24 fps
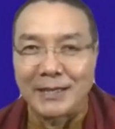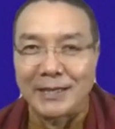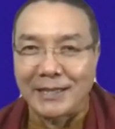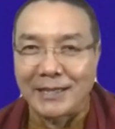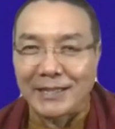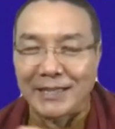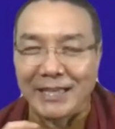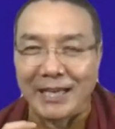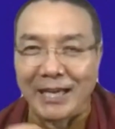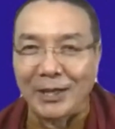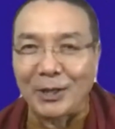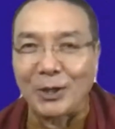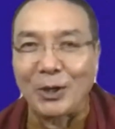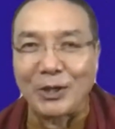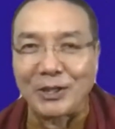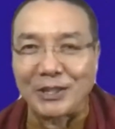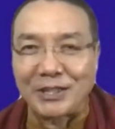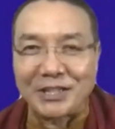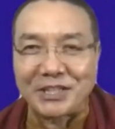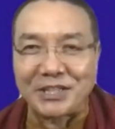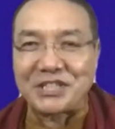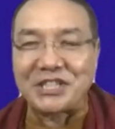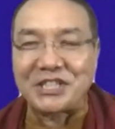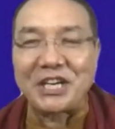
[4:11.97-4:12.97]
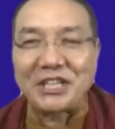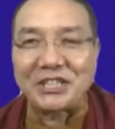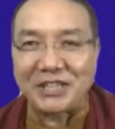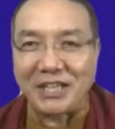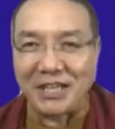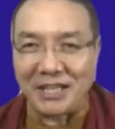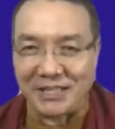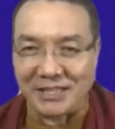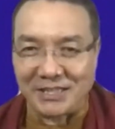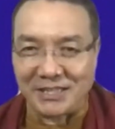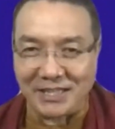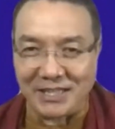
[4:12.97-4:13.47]
cannot crush
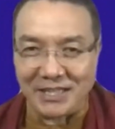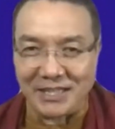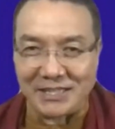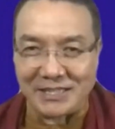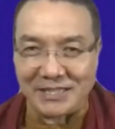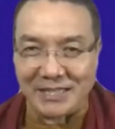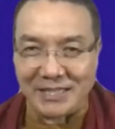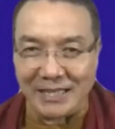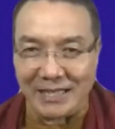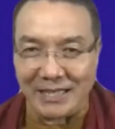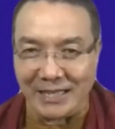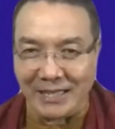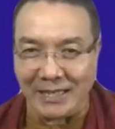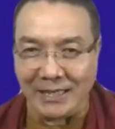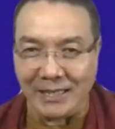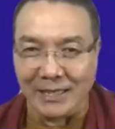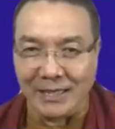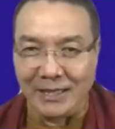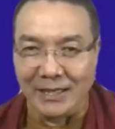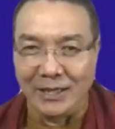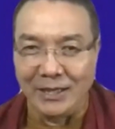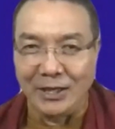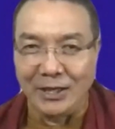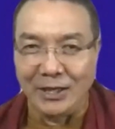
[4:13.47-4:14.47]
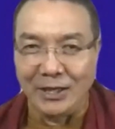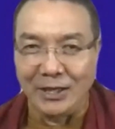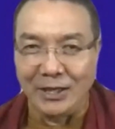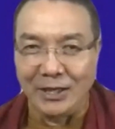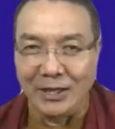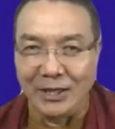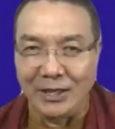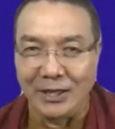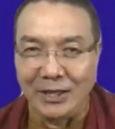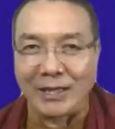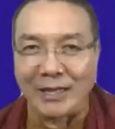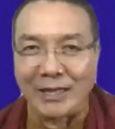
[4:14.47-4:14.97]
us easily,
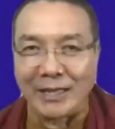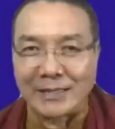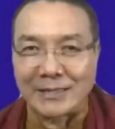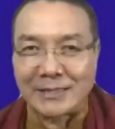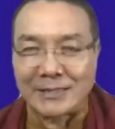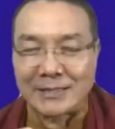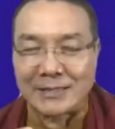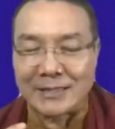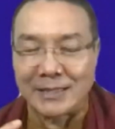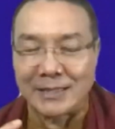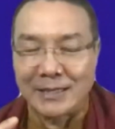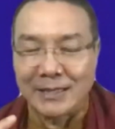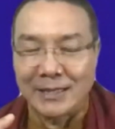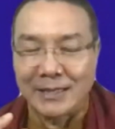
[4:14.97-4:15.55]
or this